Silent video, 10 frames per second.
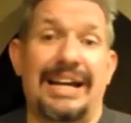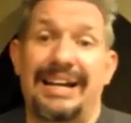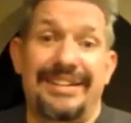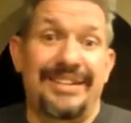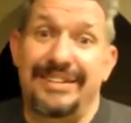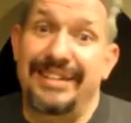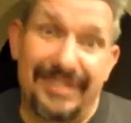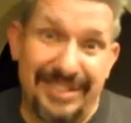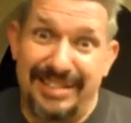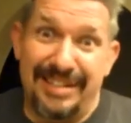I got
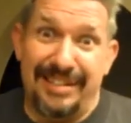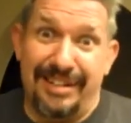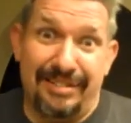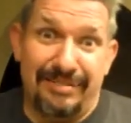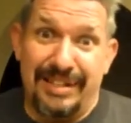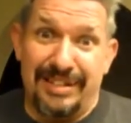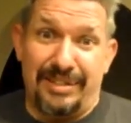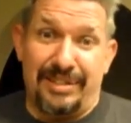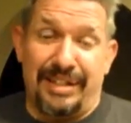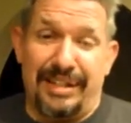nothing else to say there.
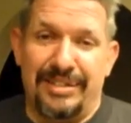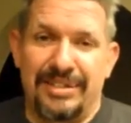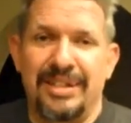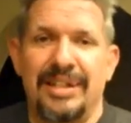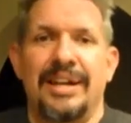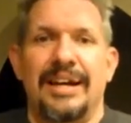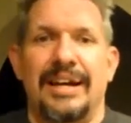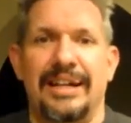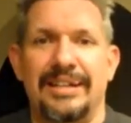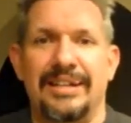That's all that is.
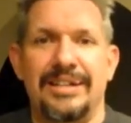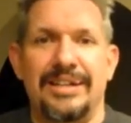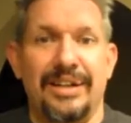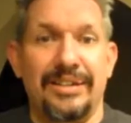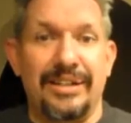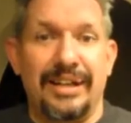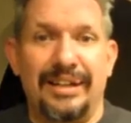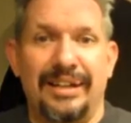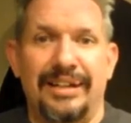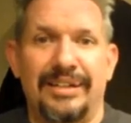And then the other
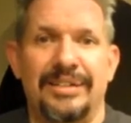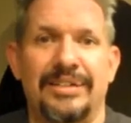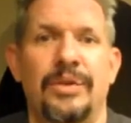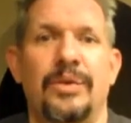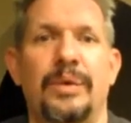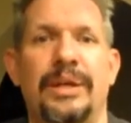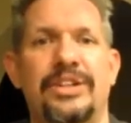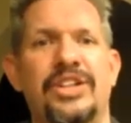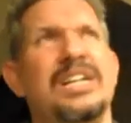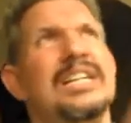highlight,
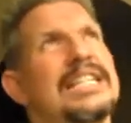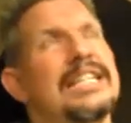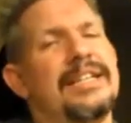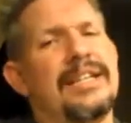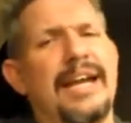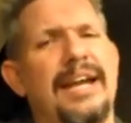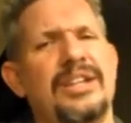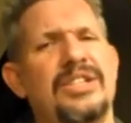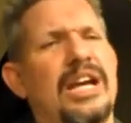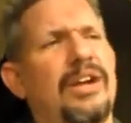which you
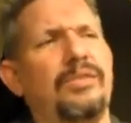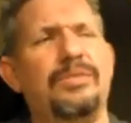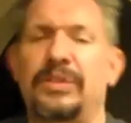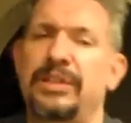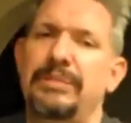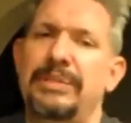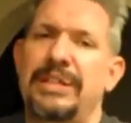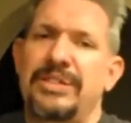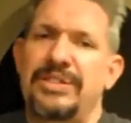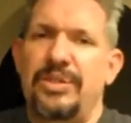can't tell fully
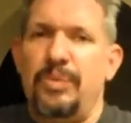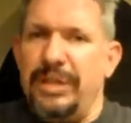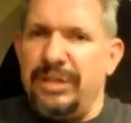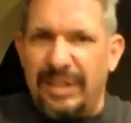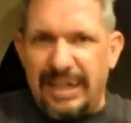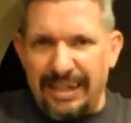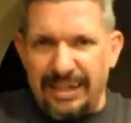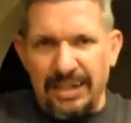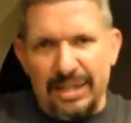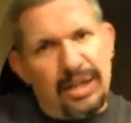because of the weird
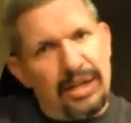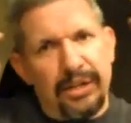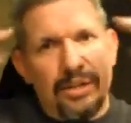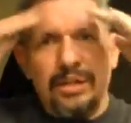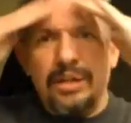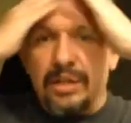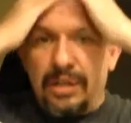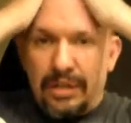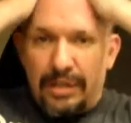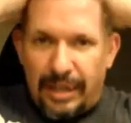lighting here,
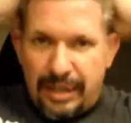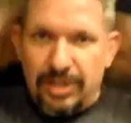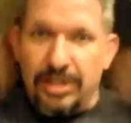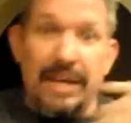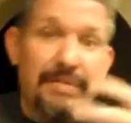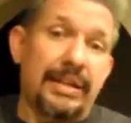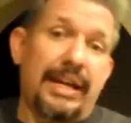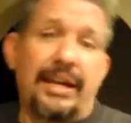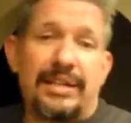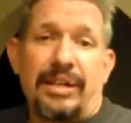and you
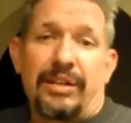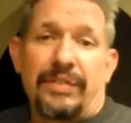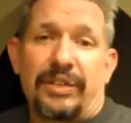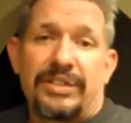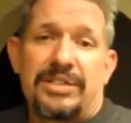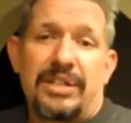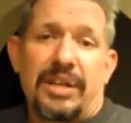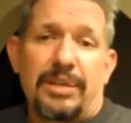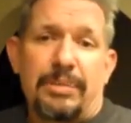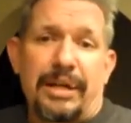definitely can't tell if you're
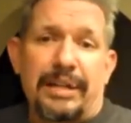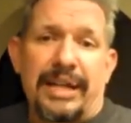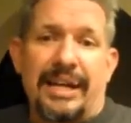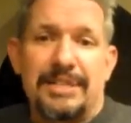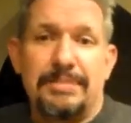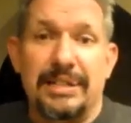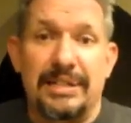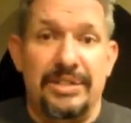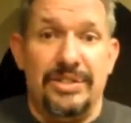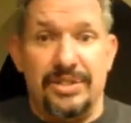listening on the podcast
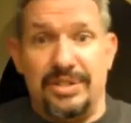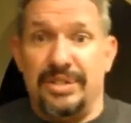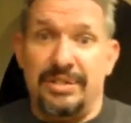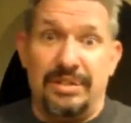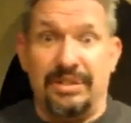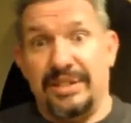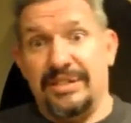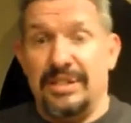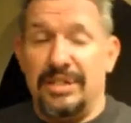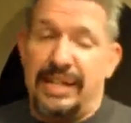because you're
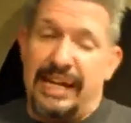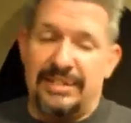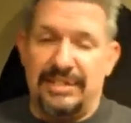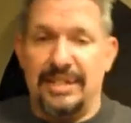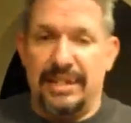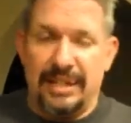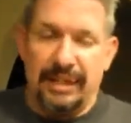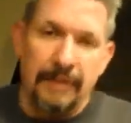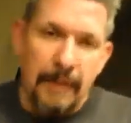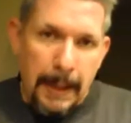listening, you can't see
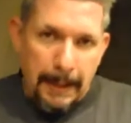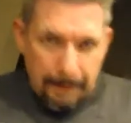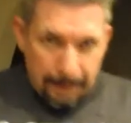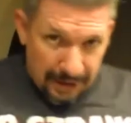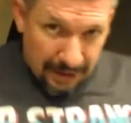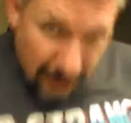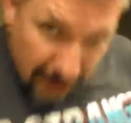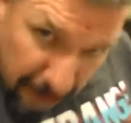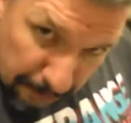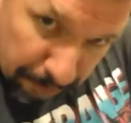anything. But
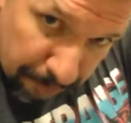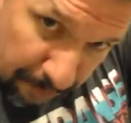look,